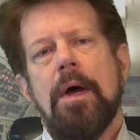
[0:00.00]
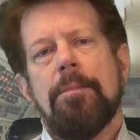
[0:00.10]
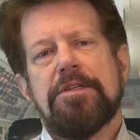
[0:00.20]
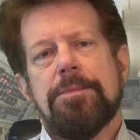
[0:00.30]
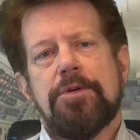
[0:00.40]

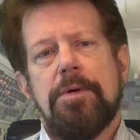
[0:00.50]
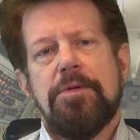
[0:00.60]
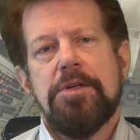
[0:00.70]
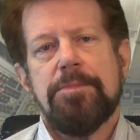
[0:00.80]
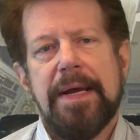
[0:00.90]
But
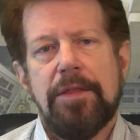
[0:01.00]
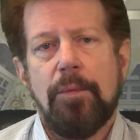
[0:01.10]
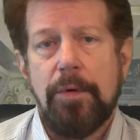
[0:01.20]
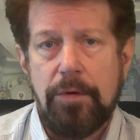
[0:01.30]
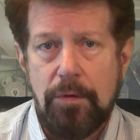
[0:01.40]
subscriptions made the
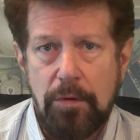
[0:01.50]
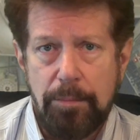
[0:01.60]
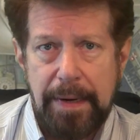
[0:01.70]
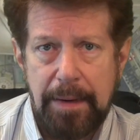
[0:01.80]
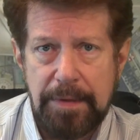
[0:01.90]
renewal
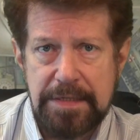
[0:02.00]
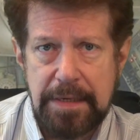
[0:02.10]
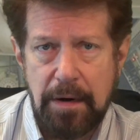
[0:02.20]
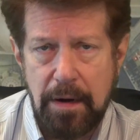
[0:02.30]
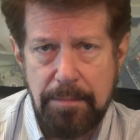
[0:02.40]
payments
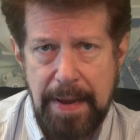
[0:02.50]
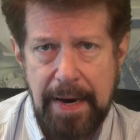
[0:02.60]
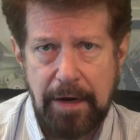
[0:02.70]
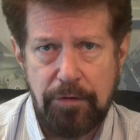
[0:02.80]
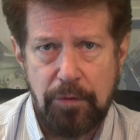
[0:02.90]

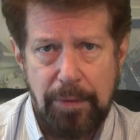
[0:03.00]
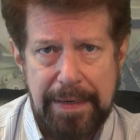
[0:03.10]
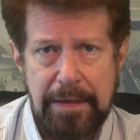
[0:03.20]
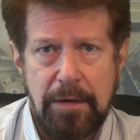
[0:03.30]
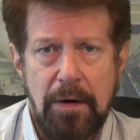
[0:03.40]
automatic through
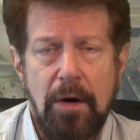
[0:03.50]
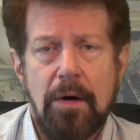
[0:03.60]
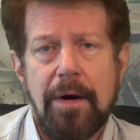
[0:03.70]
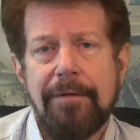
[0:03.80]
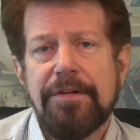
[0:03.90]
hidden
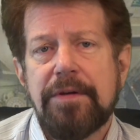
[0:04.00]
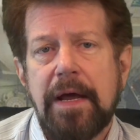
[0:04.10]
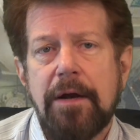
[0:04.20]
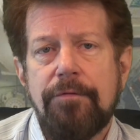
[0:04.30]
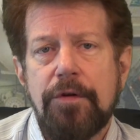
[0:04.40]
or
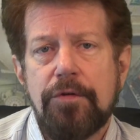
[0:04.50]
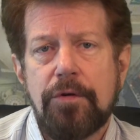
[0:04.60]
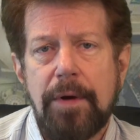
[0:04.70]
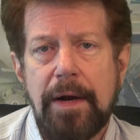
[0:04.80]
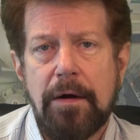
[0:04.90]
obfuscated future
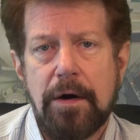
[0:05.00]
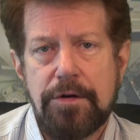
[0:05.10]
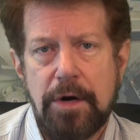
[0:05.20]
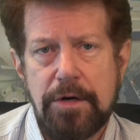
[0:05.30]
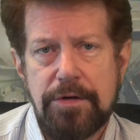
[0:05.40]
credit card
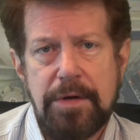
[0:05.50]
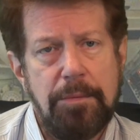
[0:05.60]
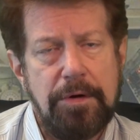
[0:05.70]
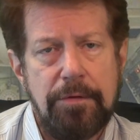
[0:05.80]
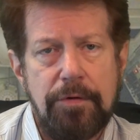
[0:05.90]
charges that
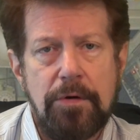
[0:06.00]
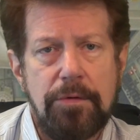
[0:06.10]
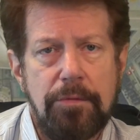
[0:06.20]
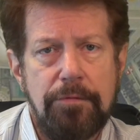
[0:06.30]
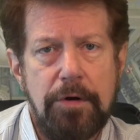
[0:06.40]
were difficult
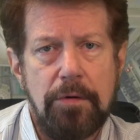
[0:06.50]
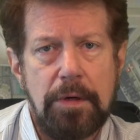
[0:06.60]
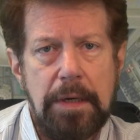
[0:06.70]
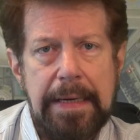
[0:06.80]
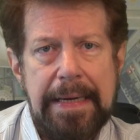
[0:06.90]
to revoke.